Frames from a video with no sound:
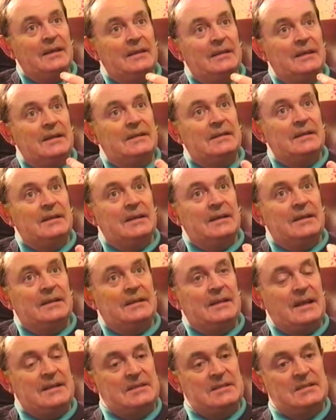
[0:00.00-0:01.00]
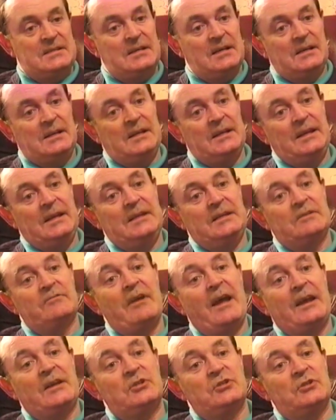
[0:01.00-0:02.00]
that subtle
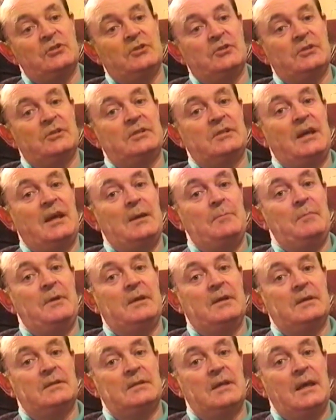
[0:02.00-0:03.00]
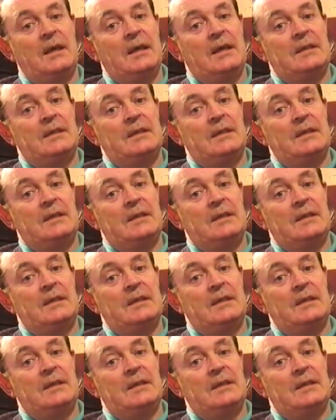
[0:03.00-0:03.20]
interaction all the time, because